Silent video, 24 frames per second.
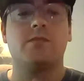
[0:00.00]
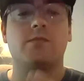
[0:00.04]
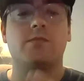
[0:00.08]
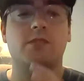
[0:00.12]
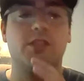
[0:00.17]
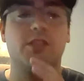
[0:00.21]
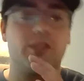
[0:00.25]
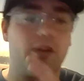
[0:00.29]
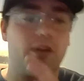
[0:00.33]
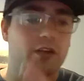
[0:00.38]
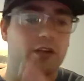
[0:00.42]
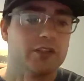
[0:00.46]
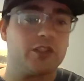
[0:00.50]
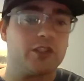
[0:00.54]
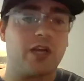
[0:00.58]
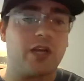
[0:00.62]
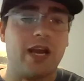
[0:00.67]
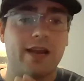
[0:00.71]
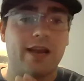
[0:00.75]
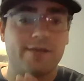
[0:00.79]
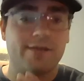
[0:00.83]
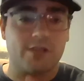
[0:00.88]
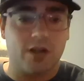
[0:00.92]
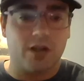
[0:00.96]
stern
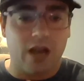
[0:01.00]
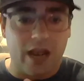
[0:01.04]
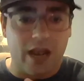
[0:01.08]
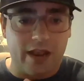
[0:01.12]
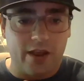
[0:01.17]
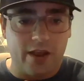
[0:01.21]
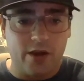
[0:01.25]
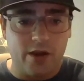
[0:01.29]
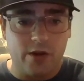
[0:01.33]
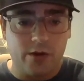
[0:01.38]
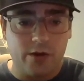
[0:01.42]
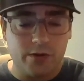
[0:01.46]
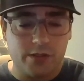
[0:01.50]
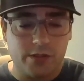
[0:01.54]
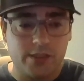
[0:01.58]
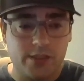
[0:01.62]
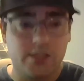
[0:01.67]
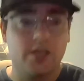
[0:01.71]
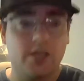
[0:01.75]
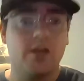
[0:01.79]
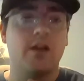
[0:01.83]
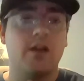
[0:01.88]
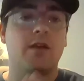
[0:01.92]
drives or IOs,